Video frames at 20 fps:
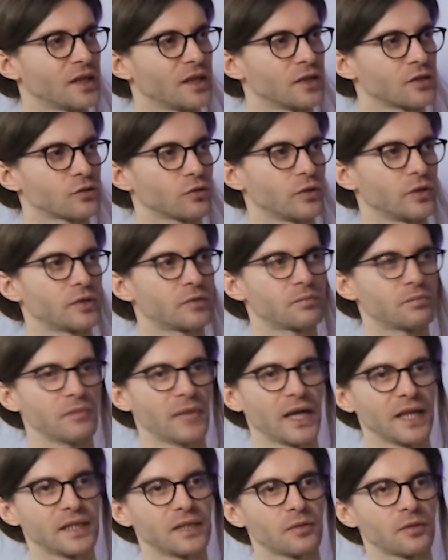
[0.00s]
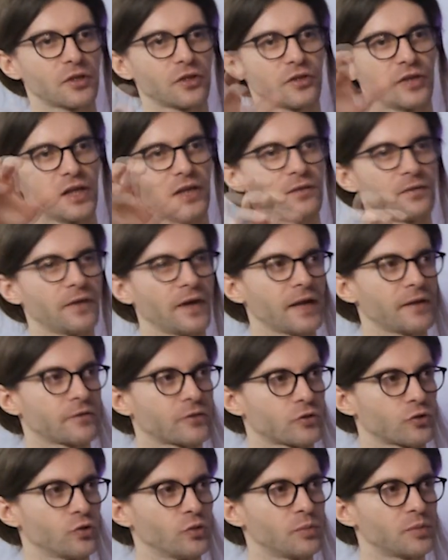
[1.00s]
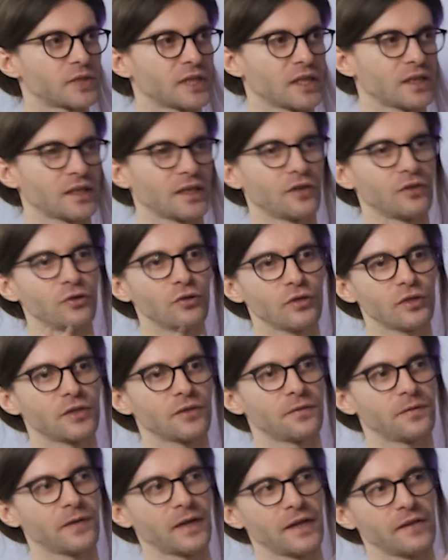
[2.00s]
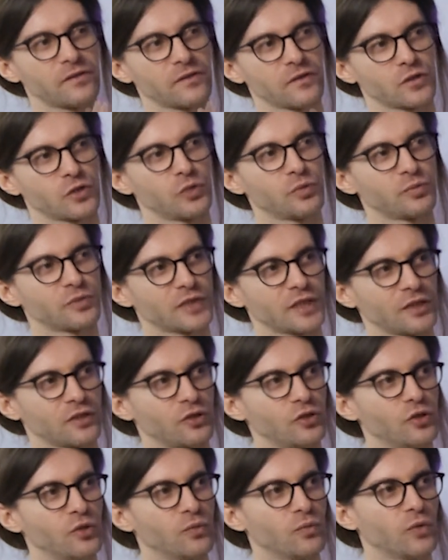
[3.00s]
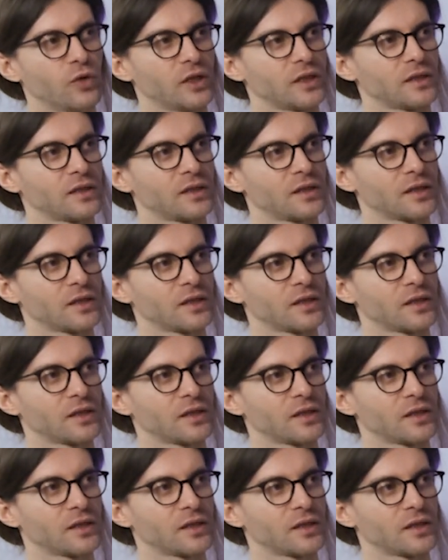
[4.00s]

So it might create 5 groups that are not the 5 groups that you want.